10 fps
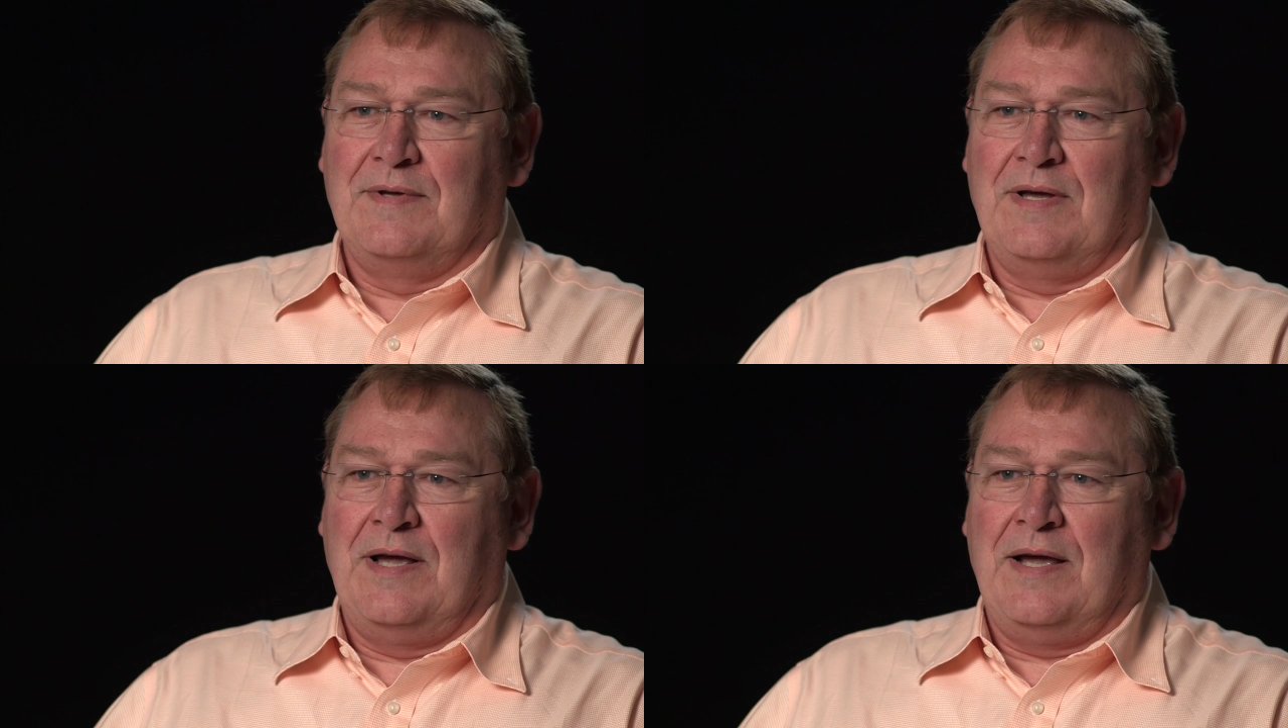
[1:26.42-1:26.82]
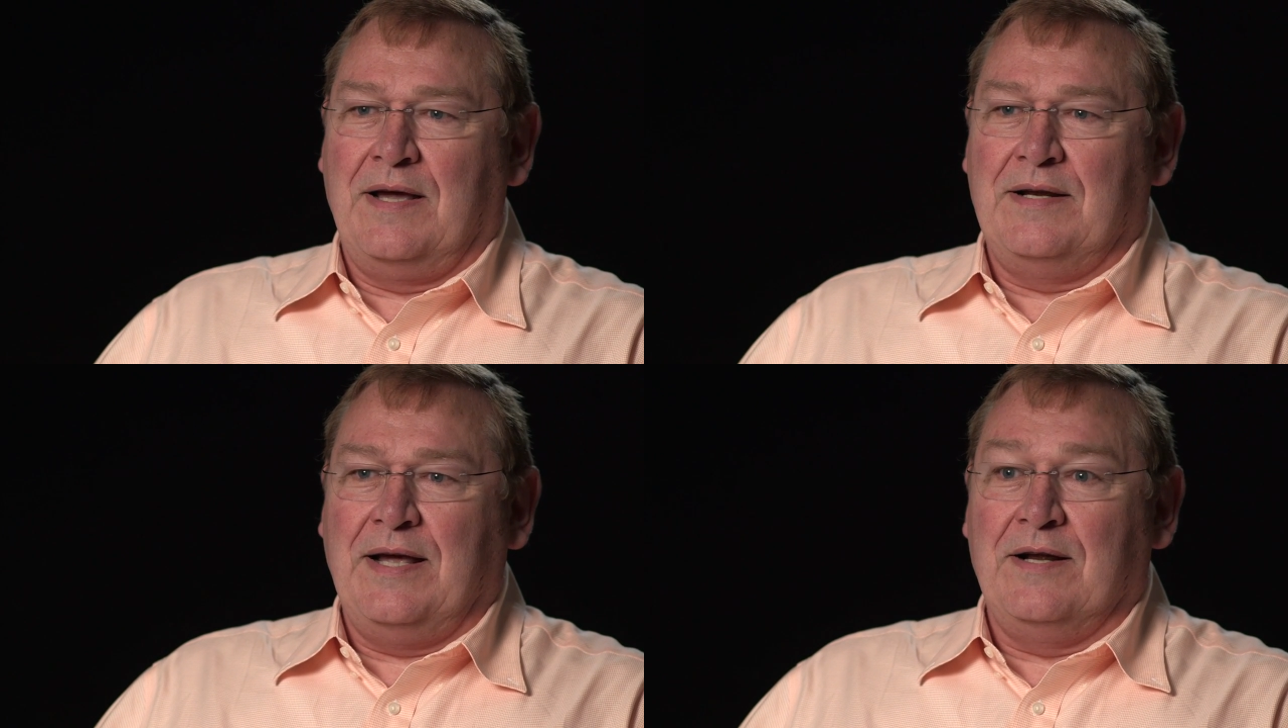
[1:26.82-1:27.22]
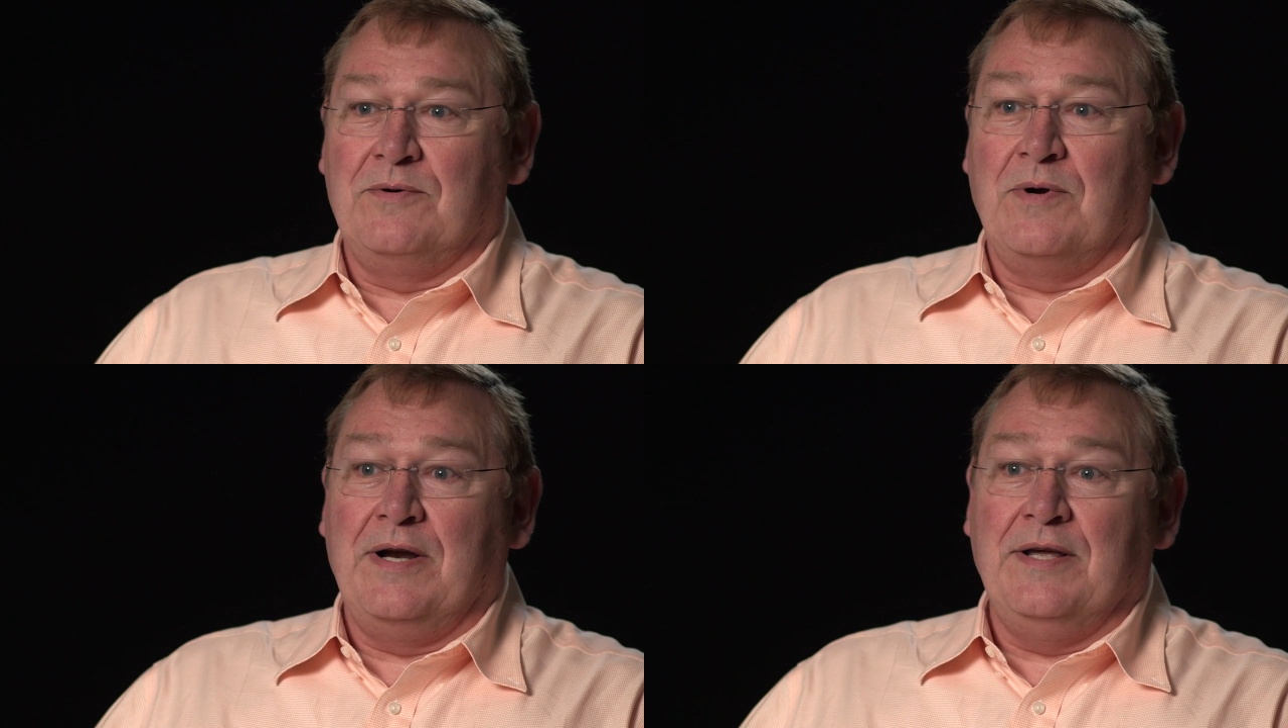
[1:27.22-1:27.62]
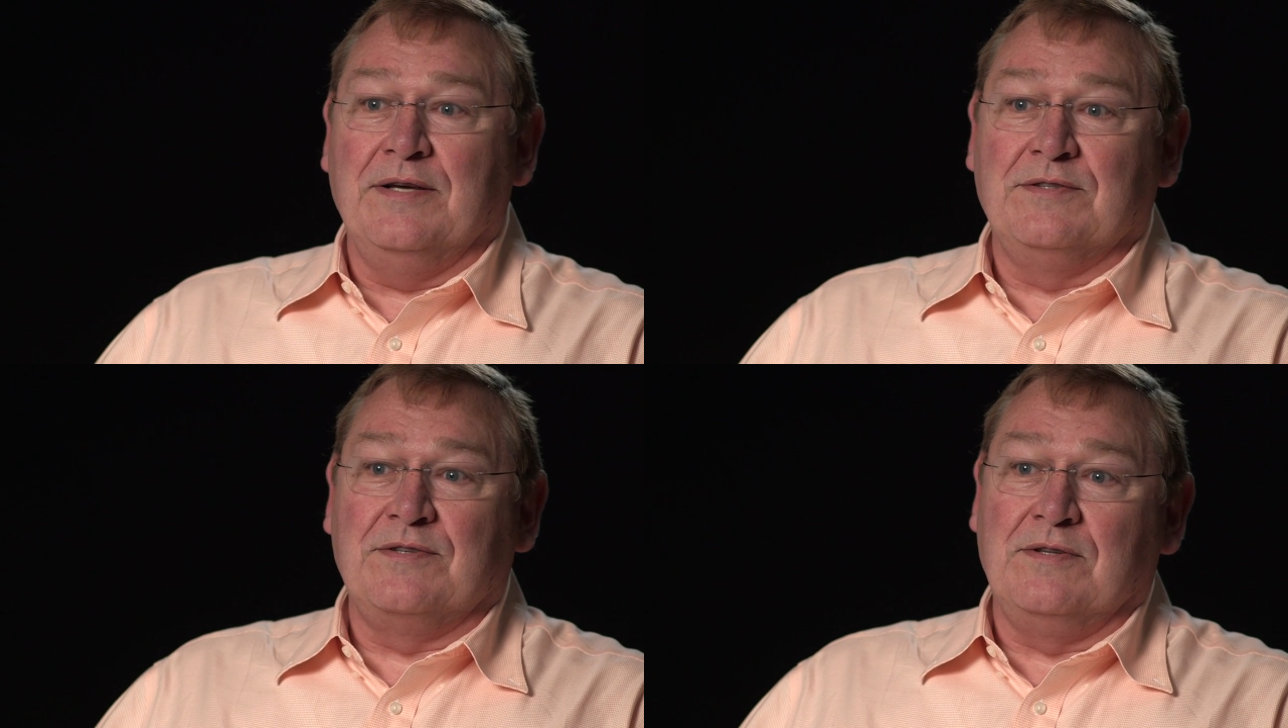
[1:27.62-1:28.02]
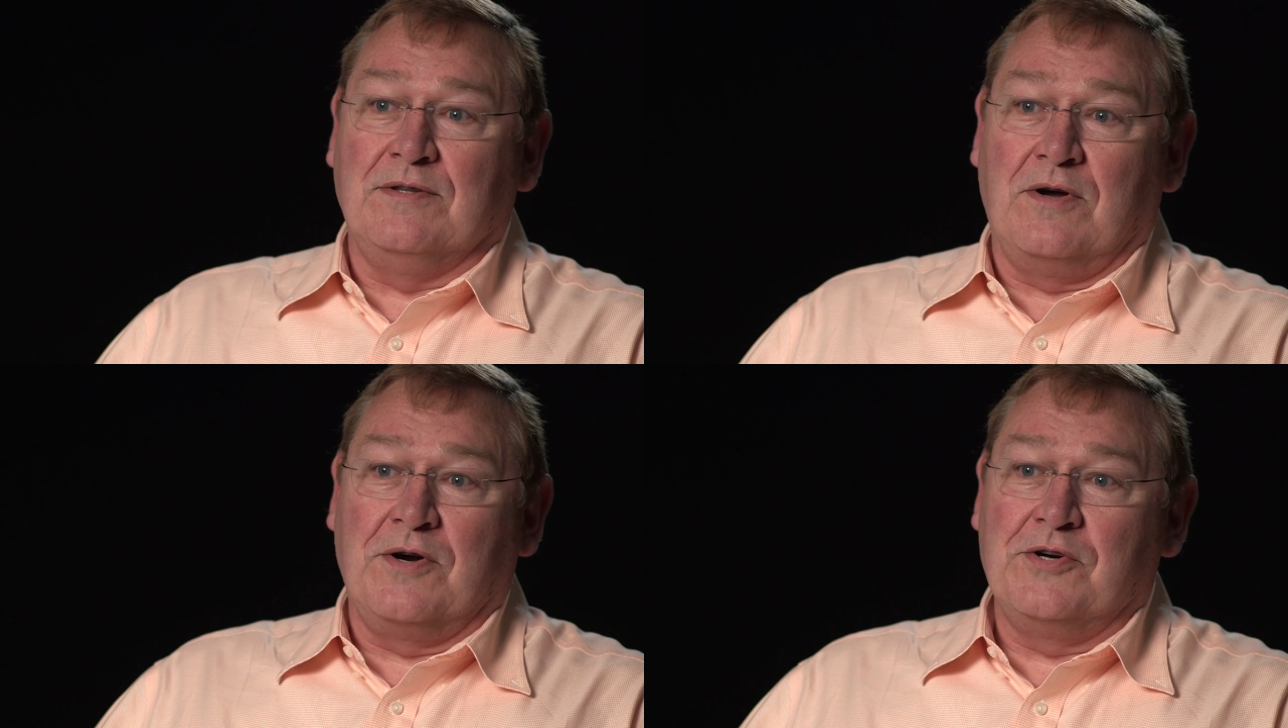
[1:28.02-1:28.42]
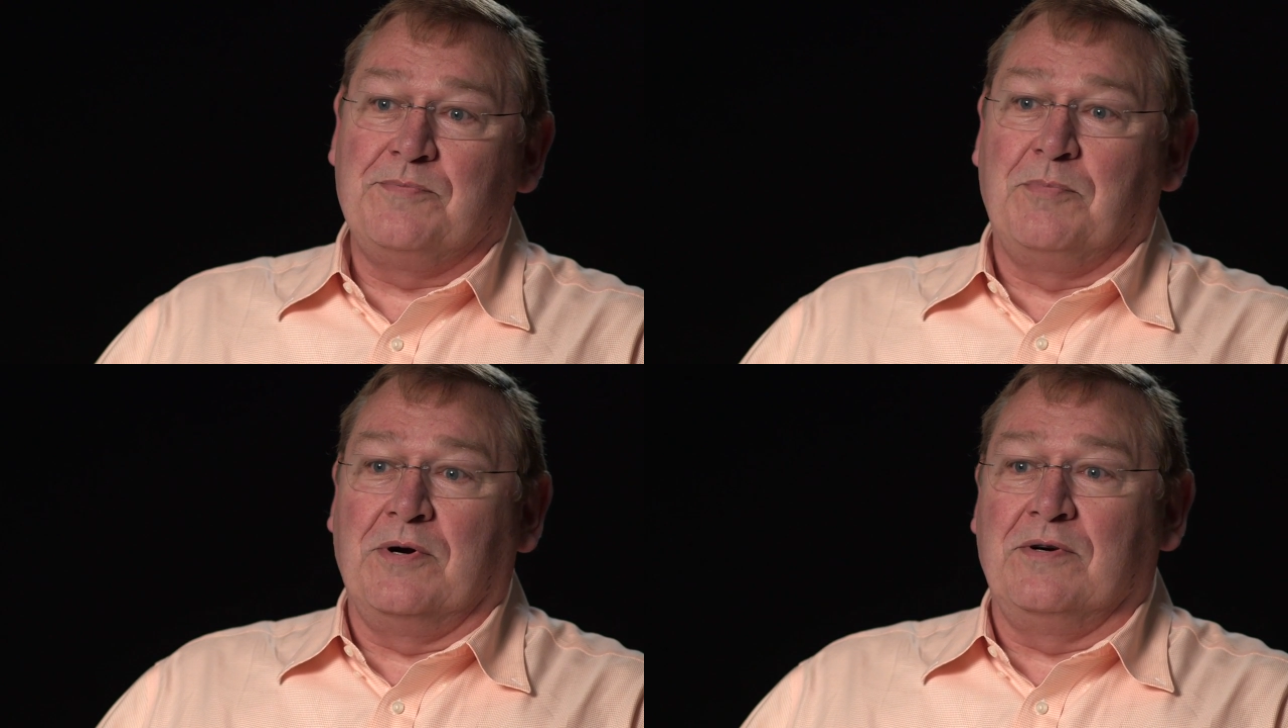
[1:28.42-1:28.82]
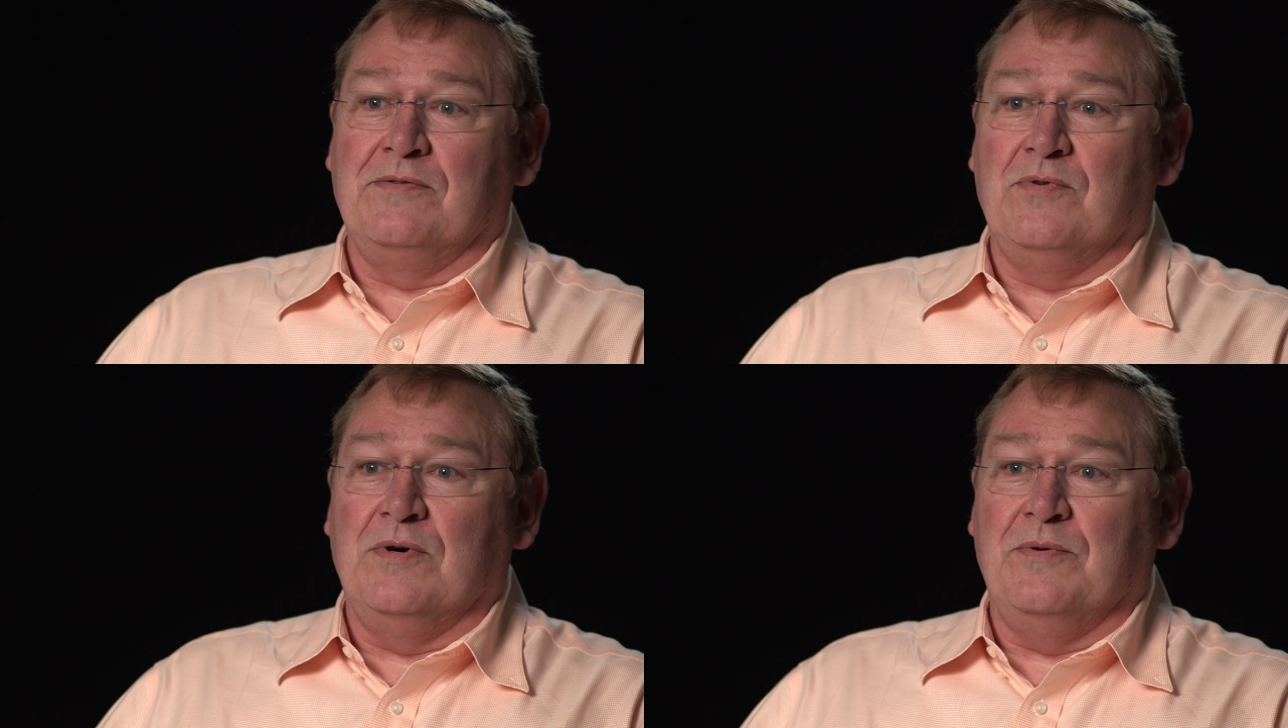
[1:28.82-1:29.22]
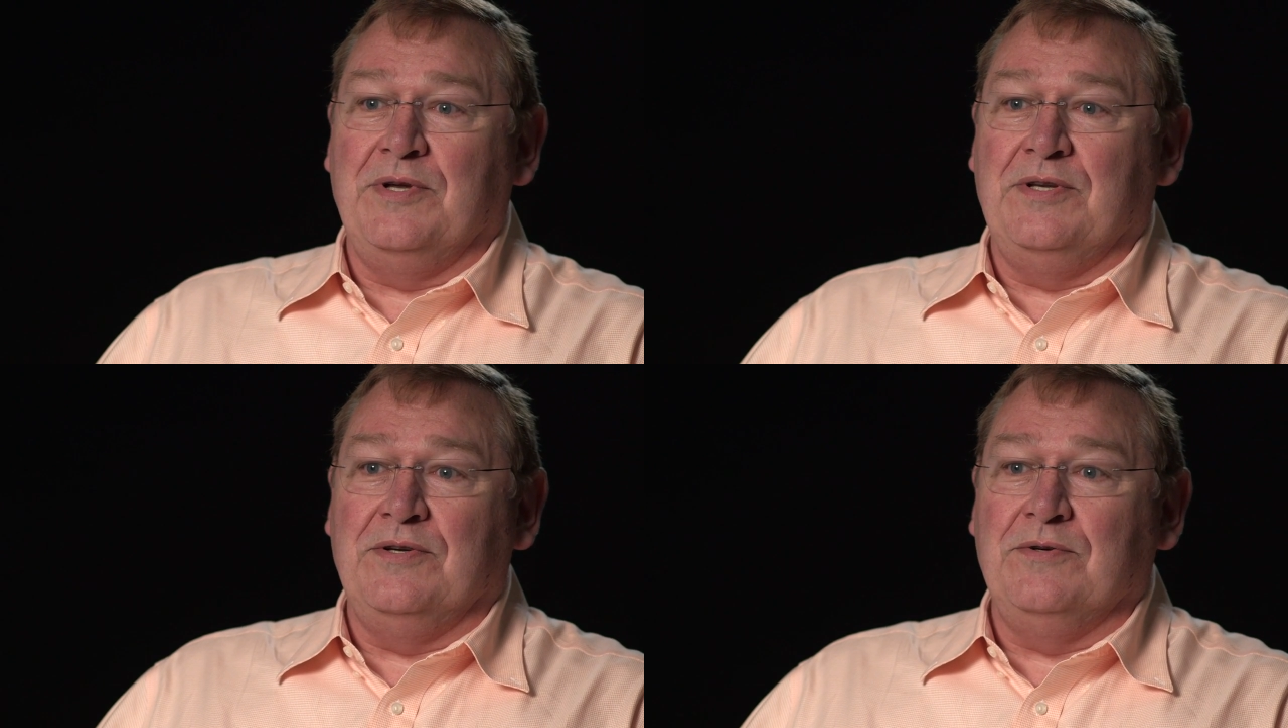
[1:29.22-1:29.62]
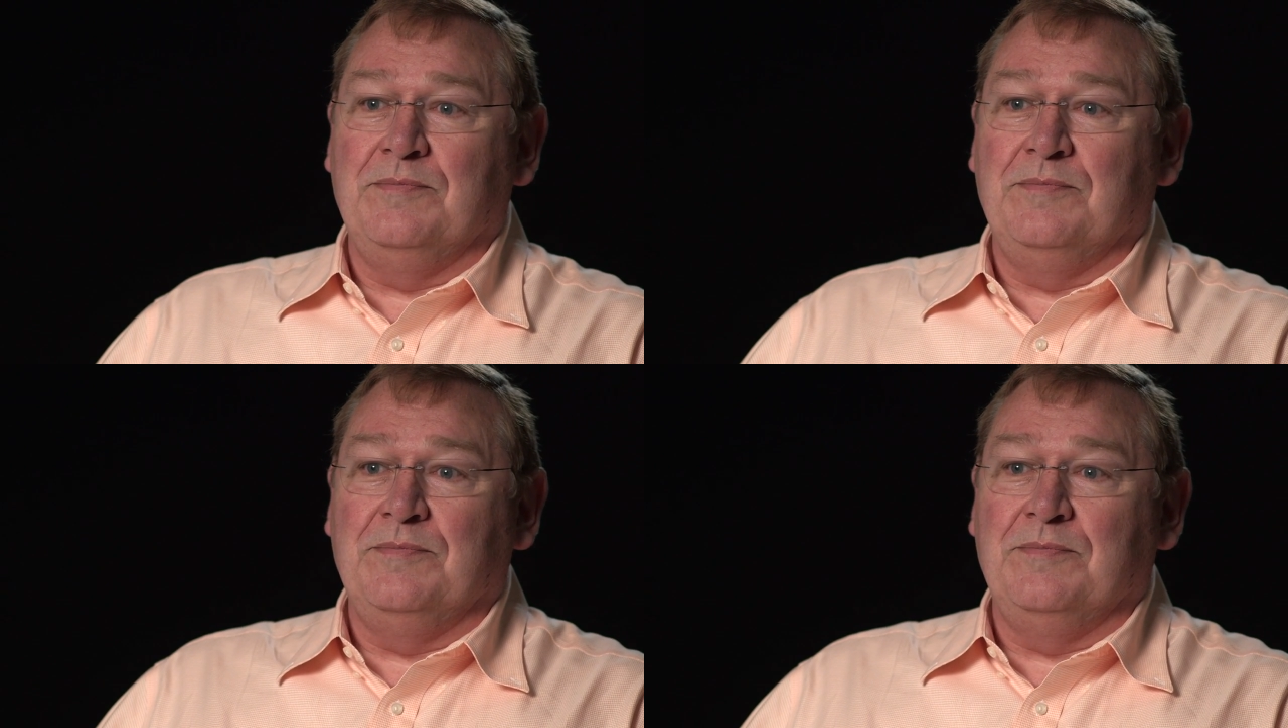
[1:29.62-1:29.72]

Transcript: And handwriting is a large part of what we do,